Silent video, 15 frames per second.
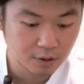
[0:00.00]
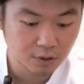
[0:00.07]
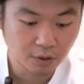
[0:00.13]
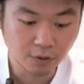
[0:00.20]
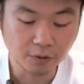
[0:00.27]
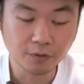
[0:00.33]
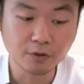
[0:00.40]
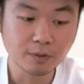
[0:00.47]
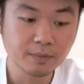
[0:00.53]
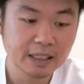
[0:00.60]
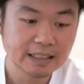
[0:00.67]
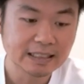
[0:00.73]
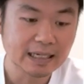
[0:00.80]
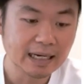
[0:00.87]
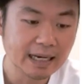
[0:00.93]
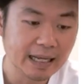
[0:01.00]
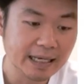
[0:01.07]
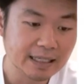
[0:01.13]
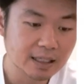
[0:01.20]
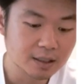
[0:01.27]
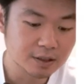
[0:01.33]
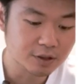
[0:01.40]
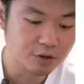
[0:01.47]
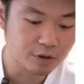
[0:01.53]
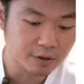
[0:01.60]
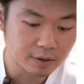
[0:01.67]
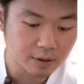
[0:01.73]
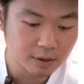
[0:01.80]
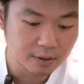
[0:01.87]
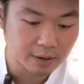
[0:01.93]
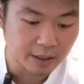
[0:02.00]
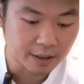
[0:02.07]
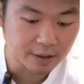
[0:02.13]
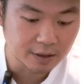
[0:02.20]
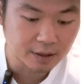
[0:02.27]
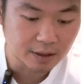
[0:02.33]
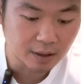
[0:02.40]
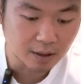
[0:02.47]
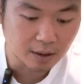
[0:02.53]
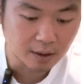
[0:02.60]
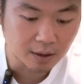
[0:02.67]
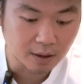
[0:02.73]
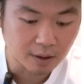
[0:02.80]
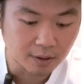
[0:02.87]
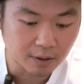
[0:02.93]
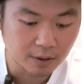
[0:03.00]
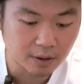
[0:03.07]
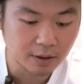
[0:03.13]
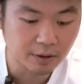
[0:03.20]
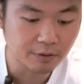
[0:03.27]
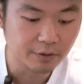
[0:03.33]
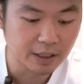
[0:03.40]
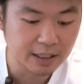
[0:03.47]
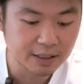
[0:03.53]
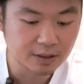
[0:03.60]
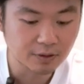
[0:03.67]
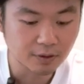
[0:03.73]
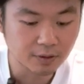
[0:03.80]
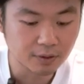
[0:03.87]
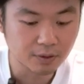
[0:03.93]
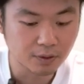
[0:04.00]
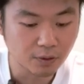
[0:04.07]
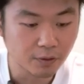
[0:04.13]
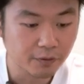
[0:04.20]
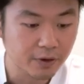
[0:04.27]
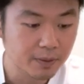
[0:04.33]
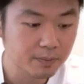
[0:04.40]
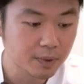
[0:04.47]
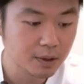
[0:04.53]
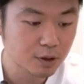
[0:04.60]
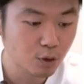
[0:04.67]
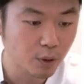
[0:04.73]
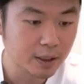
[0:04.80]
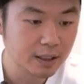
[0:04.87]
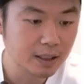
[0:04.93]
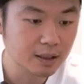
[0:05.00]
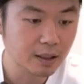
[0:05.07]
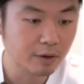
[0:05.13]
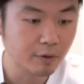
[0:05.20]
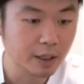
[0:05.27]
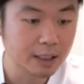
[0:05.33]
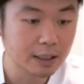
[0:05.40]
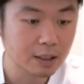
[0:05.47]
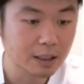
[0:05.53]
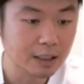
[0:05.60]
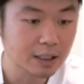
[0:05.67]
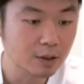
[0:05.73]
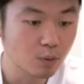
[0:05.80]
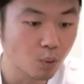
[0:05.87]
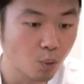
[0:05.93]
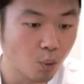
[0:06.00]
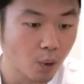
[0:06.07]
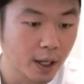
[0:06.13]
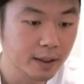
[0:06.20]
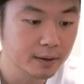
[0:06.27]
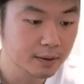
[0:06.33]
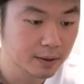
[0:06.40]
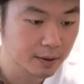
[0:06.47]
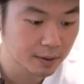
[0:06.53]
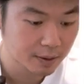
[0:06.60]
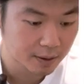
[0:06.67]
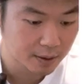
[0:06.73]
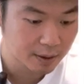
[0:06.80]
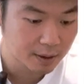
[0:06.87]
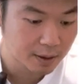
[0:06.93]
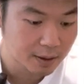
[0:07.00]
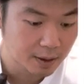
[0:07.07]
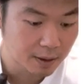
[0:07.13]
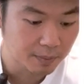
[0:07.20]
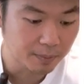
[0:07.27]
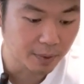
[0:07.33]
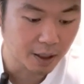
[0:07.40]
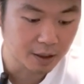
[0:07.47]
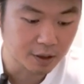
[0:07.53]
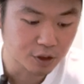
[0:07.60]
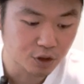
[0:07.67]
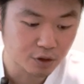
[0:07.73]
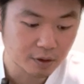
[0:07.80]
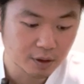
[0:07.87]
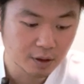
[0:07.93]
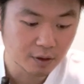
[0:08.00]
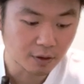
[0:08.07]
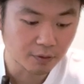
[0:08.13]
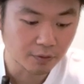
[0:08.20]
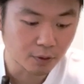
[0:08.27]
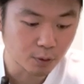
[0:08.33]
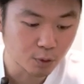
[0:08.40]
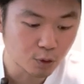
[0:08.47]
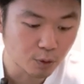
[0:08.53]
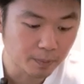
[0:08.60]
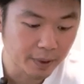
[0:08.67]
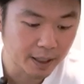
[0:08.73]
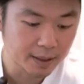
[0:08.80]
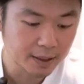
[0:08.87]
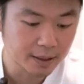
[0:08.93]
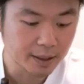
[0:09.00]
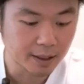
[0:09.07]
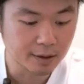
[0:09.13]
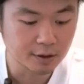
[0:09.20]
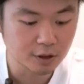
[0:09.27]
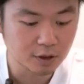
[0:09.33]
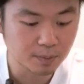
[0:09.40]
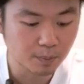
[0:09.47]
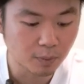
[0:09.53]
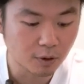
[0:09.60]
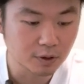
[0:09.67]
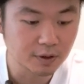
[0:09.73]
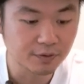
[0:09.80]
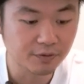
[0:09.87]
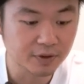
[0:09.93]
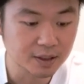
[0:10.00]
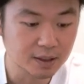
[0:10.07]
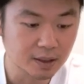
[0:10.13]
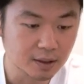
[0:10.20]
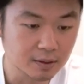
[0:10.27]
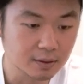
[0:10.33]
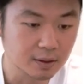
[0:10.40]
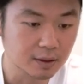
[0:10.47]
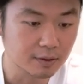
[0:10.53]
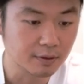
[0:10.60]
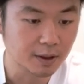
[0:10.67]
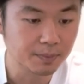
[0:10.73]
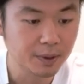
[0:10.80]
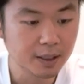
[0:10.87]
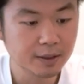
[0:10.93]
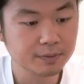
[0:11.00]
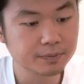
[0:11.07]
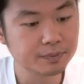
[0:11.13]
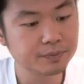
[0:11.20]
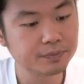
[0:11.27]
So from this latest journal, there is released on November 2021, by the Journal of Orthopedic and Sports Physical Therapy.